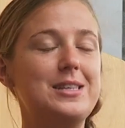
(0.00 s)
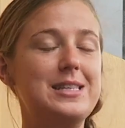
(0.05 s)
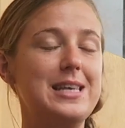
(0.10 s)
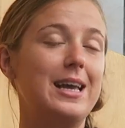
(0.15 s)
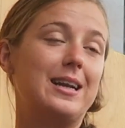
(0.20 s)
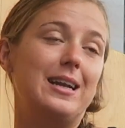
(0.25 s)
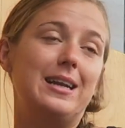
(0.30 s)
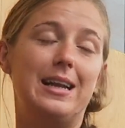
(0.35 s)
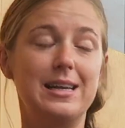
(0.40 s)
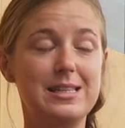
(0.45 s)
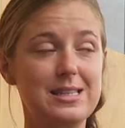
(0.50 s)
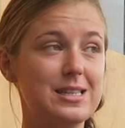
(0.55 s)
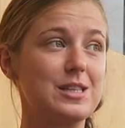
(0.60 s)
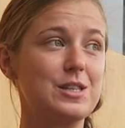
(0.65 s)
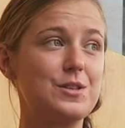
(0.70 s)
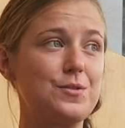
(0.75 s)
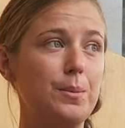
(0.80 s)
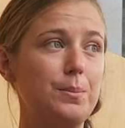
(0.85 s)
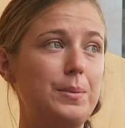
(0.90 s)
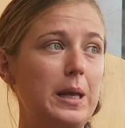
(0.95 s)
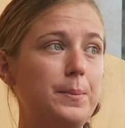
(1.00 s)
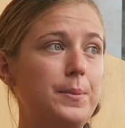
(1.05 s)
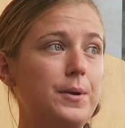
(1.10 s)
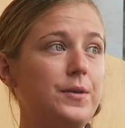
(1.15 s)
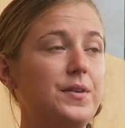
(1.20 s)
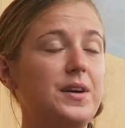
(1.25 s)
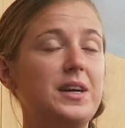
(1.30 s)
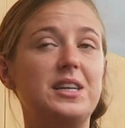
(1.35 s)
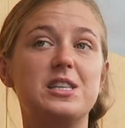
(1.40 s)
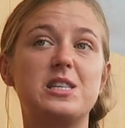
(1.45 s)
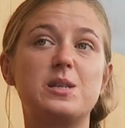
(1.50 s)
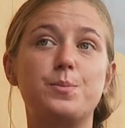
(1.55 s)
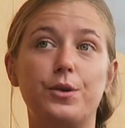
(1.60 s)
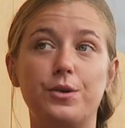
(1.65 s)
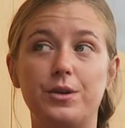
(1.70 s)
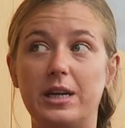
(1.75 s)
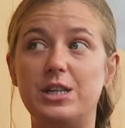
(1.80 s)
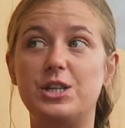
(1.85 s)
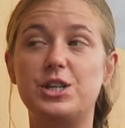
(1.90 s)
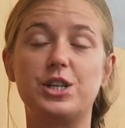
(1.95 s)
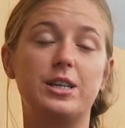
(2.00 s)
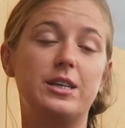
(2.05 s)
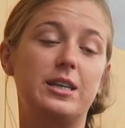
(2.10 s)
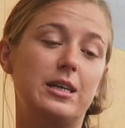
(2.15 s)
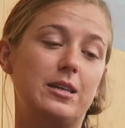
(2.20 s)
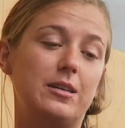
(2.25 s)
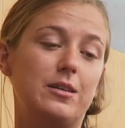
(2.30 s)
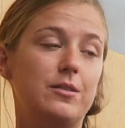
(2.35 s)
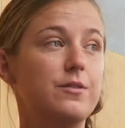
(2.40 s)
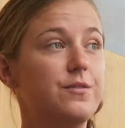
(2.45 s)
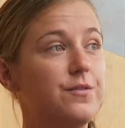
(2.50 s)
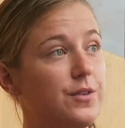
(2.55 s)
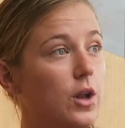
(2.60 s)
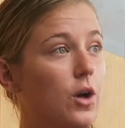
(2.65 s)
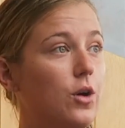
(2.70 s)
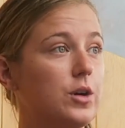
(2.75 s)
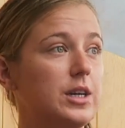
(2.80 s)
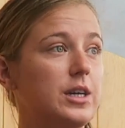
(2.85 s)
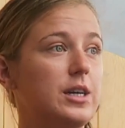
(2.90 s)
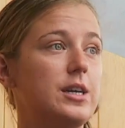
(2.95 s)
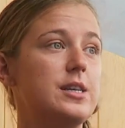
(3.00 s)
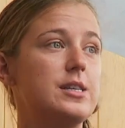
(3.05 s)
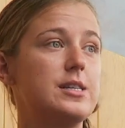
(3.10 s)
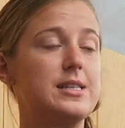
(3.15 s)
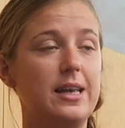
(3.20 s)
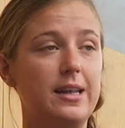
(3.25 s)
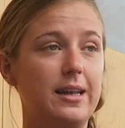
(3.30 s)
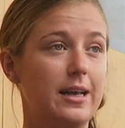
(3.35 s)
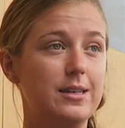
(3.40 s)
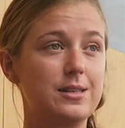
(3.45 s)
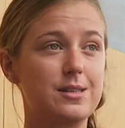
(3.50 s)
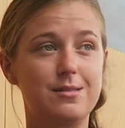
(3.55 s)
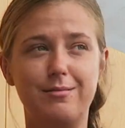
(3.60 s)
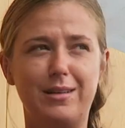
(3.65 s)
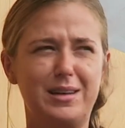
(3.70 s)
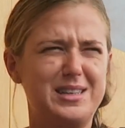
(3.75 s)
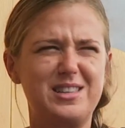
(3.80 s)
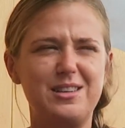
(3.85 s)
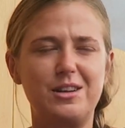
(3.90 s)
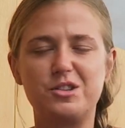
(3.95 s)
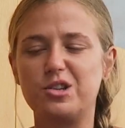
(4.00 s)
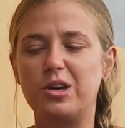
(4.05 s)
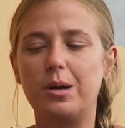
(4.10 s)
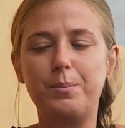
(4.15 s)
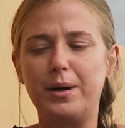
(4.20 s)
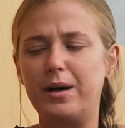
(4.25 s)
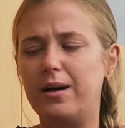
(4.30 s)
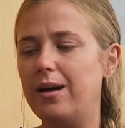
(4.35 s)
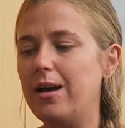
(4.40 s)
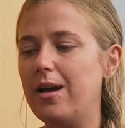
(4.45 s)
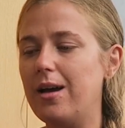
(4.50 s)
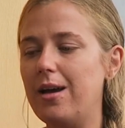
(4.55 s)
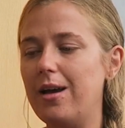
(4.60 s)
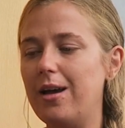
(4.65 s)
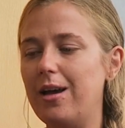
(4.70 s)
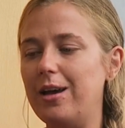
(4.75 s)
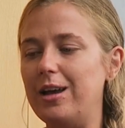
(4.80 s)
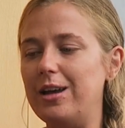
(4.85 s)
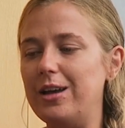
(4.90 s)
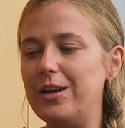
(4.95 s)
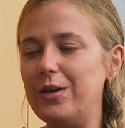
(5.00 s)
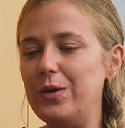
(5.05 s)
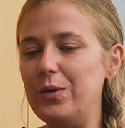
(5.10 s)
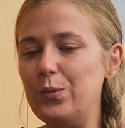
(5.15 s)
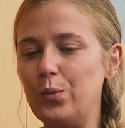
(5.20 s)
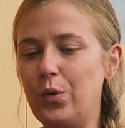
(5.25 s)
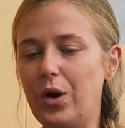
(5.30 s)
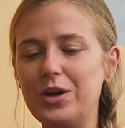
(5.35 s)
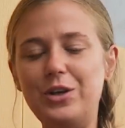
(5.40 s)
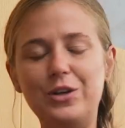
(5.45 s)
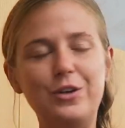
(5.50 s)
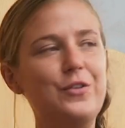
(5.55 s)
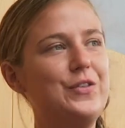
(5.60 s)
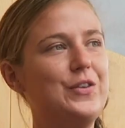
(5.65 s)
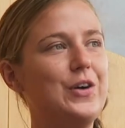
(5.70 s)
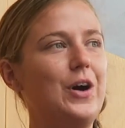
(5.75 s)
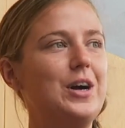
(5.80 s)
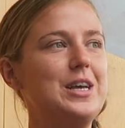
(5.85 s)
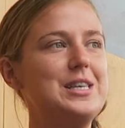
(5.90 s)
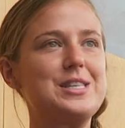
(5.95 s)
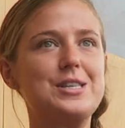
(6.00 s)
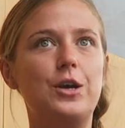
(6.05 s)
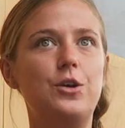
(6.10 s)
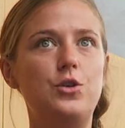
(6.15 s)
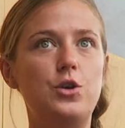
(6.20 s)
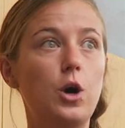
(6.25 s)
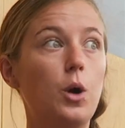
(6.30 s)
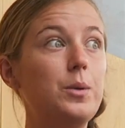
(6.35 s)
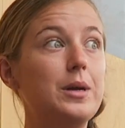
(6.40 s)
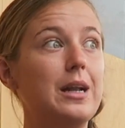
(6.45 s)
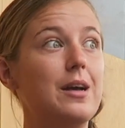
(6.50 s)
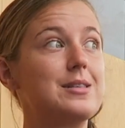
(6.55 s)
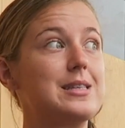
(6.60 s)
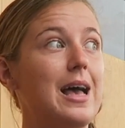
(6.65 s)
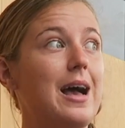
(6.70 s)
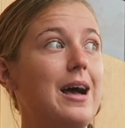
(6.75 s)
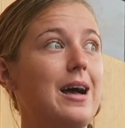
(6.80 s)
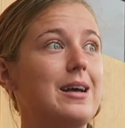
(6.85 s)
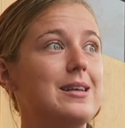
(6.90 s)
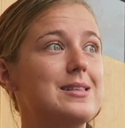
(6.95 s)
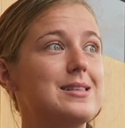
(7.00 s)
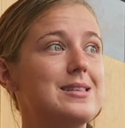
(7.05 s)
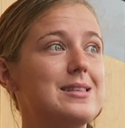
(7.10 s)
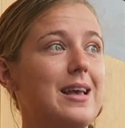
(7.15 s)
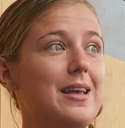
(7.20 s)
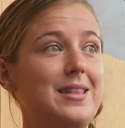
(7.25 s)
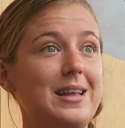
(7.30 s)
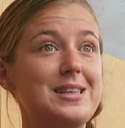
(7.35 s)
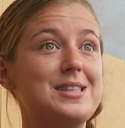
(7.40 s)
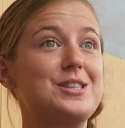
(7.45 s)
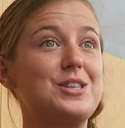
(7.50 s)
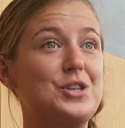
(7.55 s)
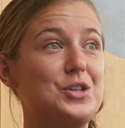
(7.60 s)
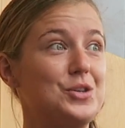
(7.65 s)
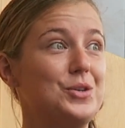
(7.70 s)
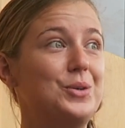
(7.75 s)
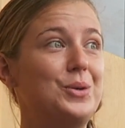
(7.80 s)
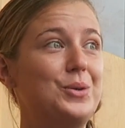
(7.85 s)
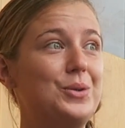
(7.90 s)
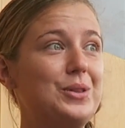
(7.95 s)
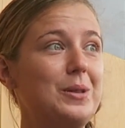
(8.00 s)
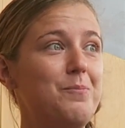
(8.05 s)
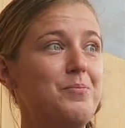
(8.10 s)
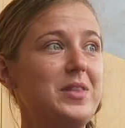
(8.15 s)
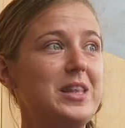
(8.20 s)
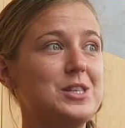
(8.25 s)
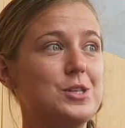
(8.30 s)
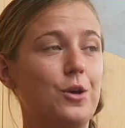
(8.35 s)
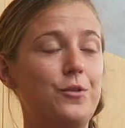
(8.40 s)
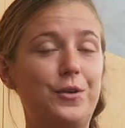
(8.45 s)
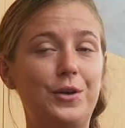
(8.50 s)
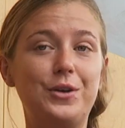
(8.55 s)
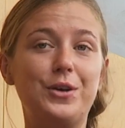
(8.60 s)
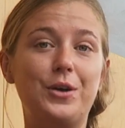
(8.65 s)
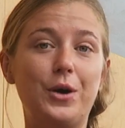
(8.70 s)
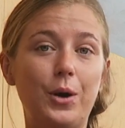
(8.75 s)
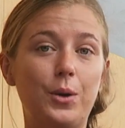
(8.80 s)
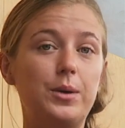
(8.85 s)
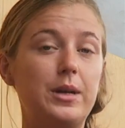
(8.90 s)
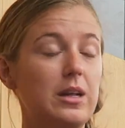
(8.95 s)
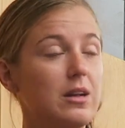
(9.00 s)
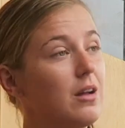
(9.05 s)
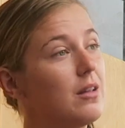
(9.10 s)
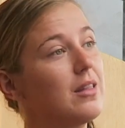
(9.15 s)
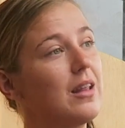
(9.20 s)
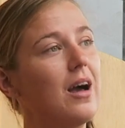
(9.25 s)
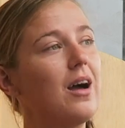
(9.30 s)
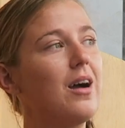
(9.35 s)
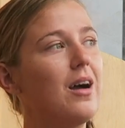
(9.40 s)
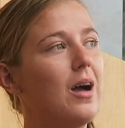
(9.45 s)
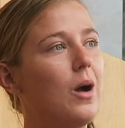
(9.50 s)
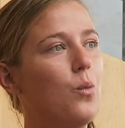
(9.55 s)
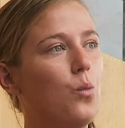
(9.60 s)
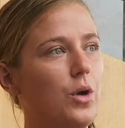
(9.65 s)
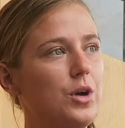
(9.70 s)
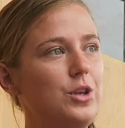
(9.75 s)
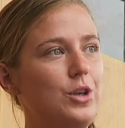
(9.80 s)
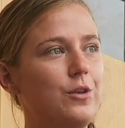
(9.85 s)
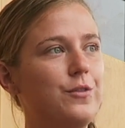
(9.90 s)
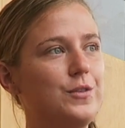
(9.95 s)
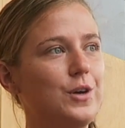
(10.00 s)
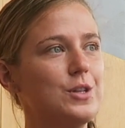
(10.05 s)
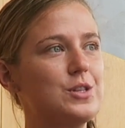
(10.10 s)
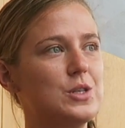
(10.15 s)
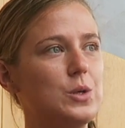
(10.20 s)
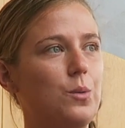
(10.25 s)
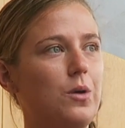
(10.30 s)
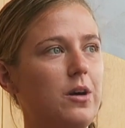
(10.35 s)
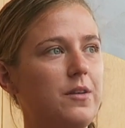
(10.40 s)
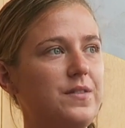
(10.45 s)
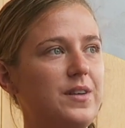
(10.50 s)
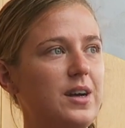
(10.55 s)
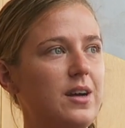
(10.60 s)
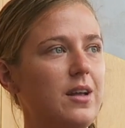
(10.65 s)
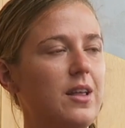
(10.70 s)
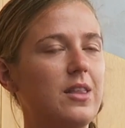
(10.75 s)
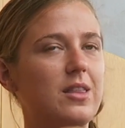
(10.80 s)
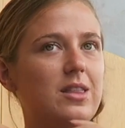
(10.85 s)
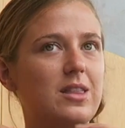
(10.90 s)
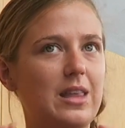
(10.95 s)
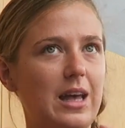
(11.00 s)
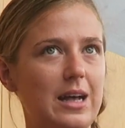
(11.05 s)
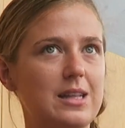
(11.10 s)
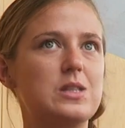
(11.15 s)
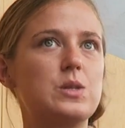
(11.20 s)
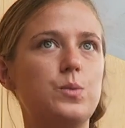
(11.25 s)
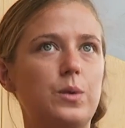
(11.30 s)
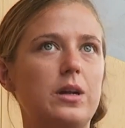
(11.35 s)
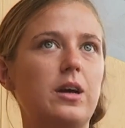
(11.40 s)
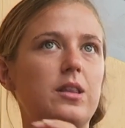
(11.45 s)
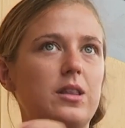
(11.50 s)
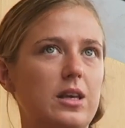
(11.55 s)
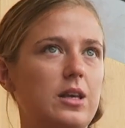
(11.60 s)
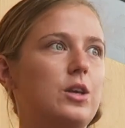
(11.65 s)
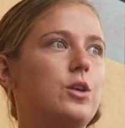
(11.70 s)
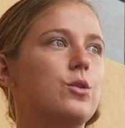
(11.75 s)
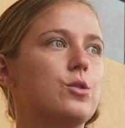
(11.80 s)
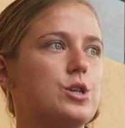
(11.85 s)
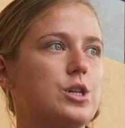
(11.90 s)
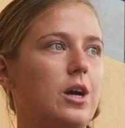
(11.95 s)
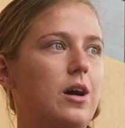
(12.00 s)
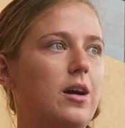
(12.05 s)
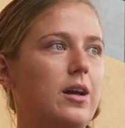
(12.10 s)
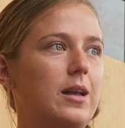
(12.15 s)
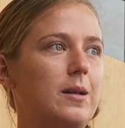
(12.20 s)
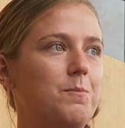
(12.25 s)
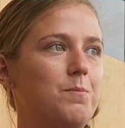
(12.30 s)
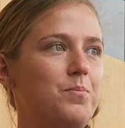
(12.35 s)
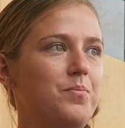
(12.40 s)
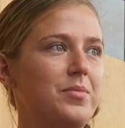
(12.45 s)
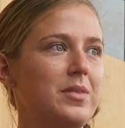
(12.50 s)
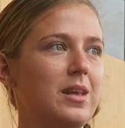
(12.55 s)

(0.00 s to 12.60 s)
You can take lessons from people, find inspiration in vloggers and etc. But what you've got is something no one else has. And that's the truth. So if you can hone in on that and what you've got to offer, that's when I think you'll shine.